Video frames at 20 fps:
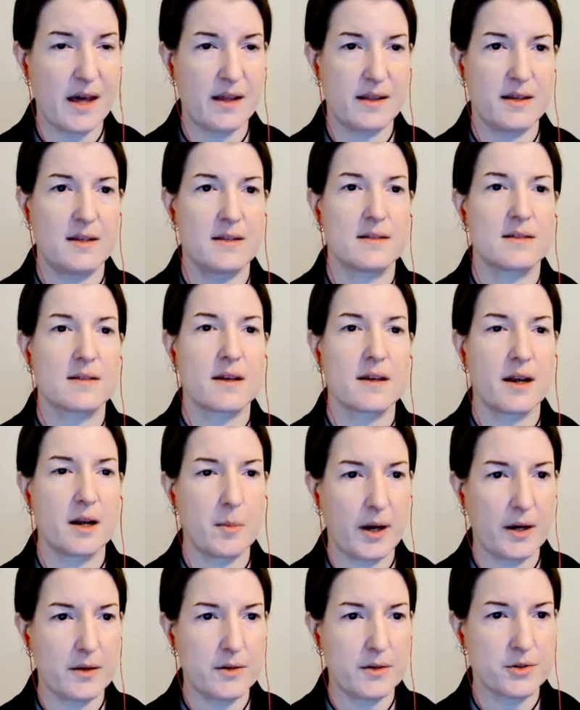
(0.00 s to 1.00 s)
balance and
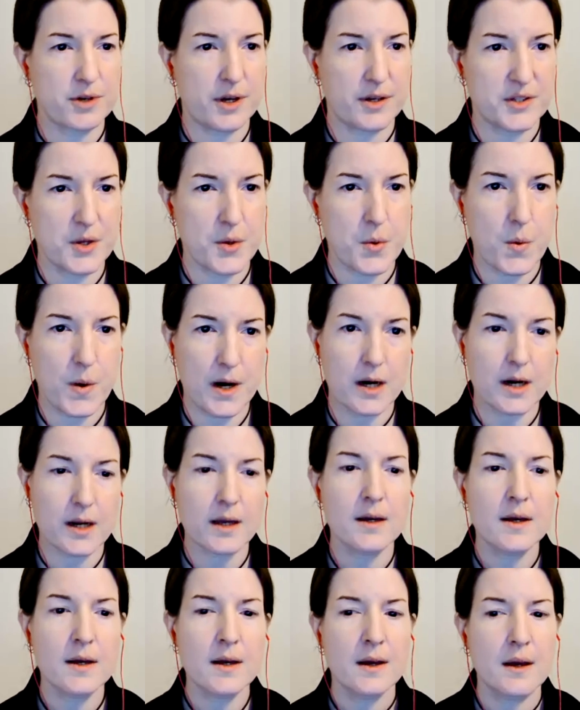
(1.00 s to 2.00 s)
about stress at work,